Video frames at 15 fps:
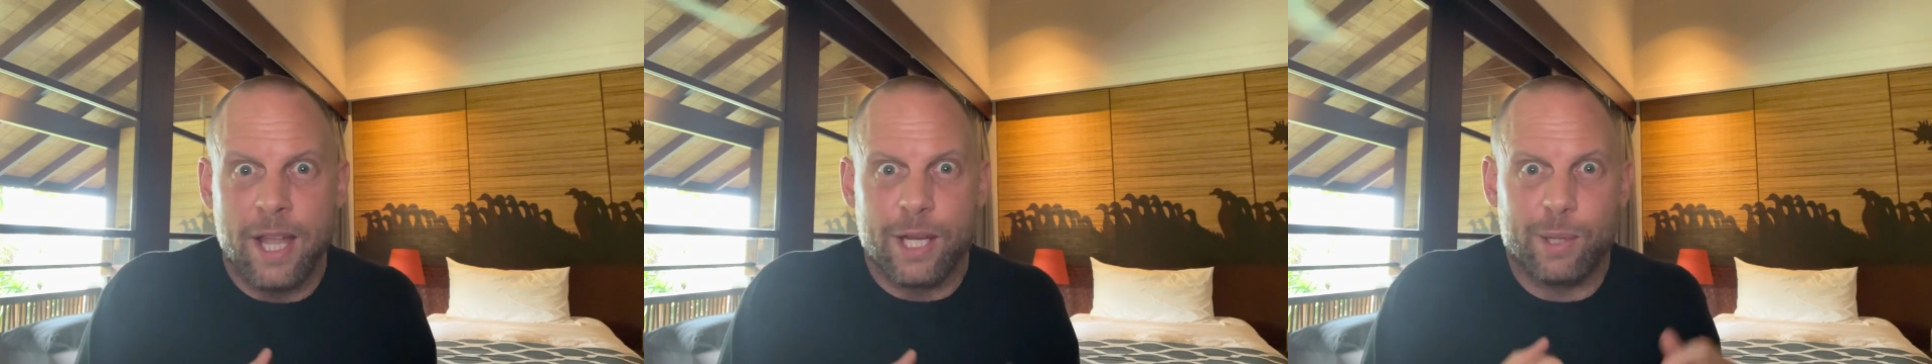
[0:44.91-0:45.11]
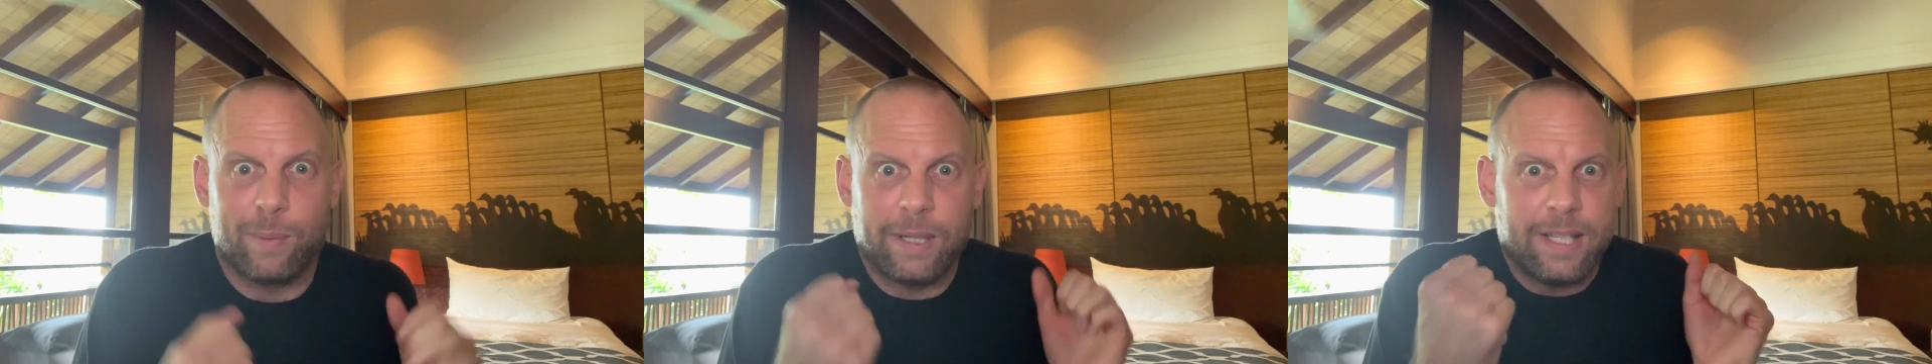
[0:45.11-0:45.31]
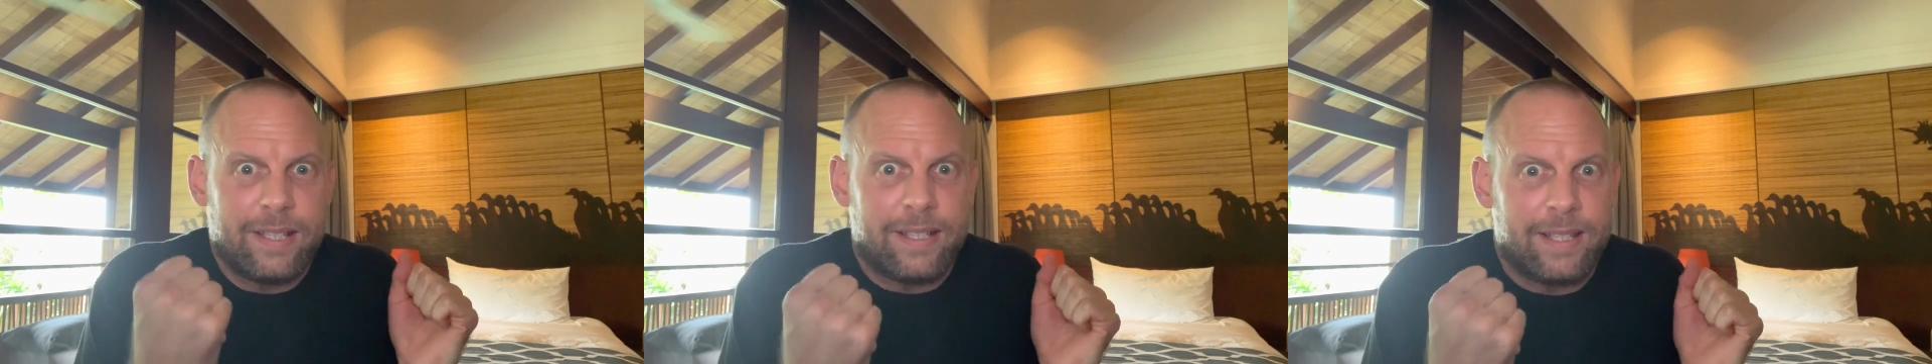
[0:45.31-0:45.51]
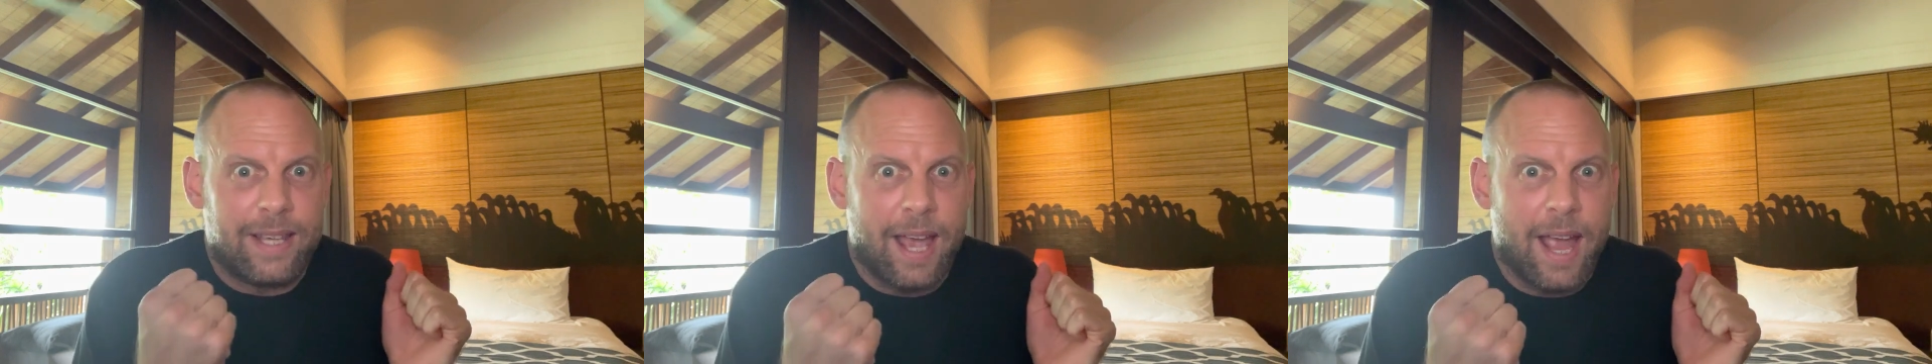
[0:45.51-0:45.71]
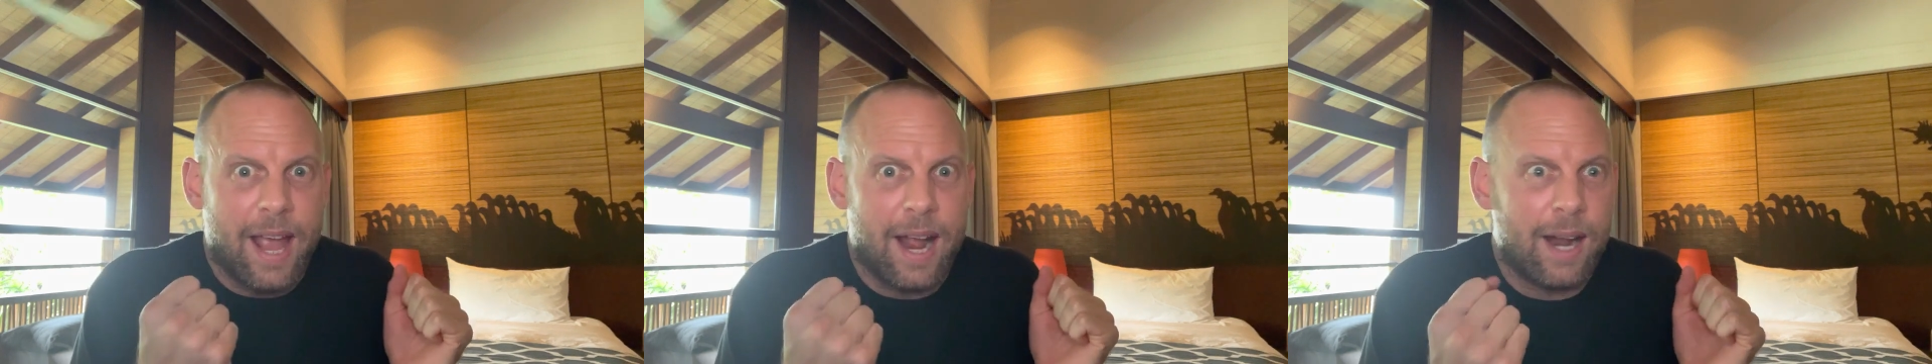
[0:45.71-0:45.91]
you're really
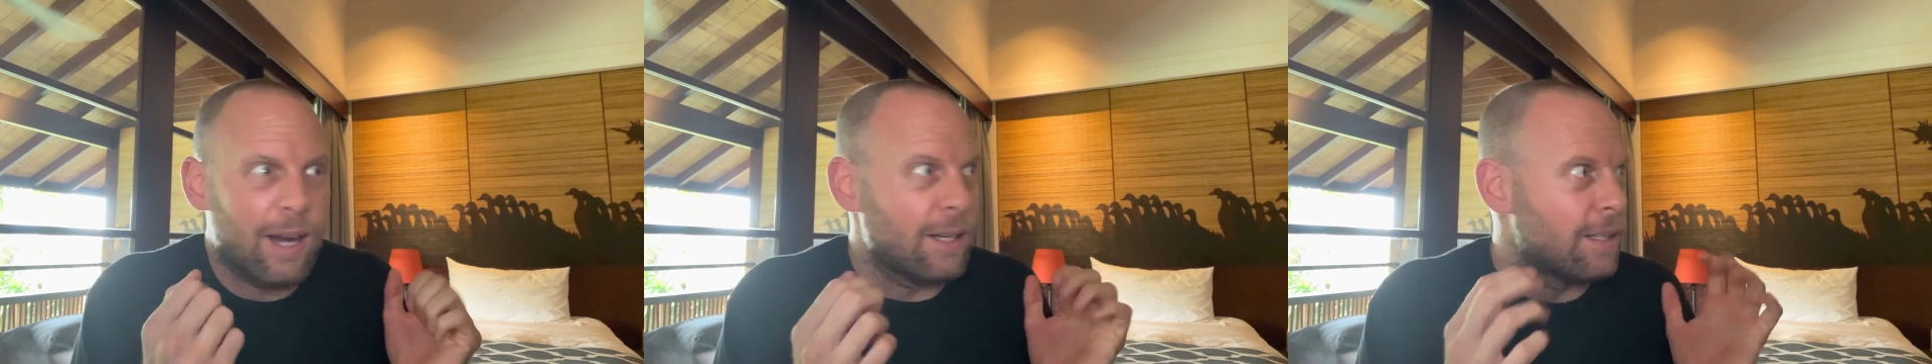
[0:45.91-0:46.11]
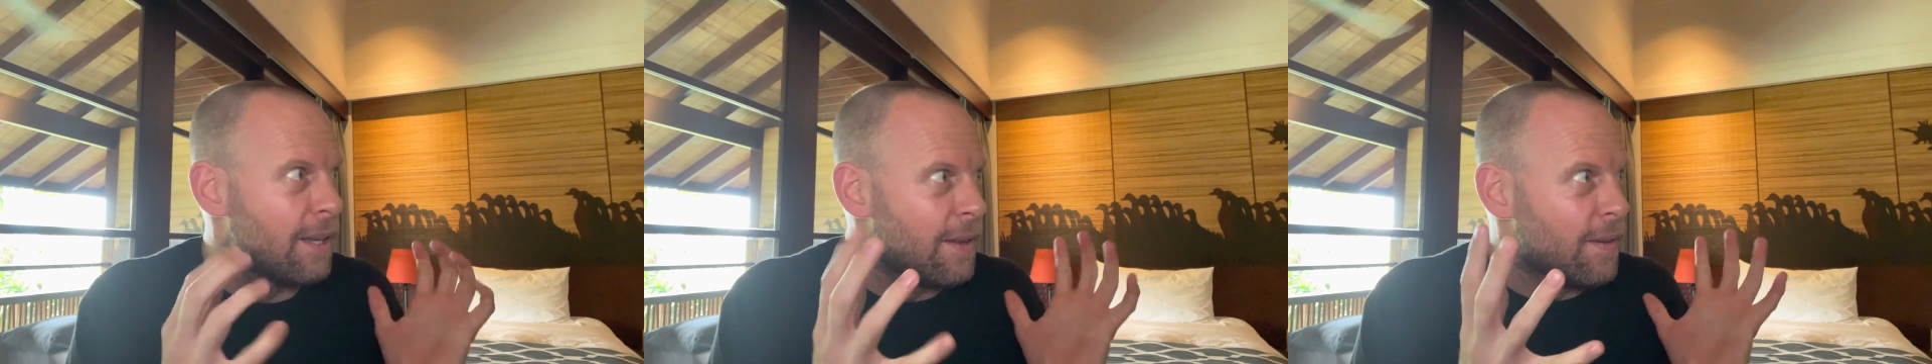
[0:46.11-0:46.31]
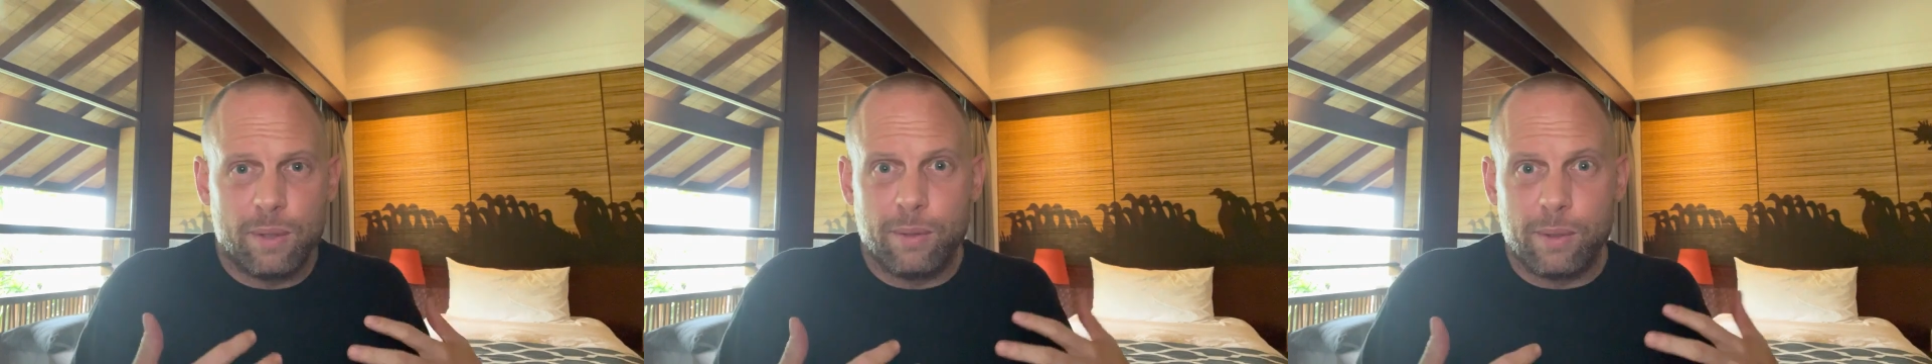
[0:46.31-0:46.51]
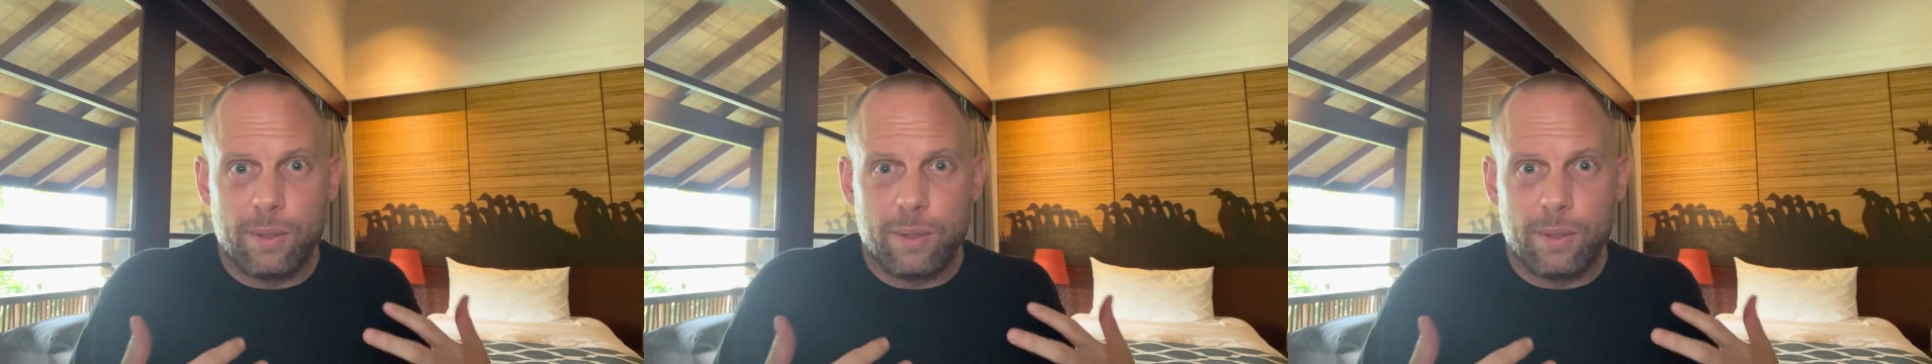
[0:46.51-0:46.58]
scared, you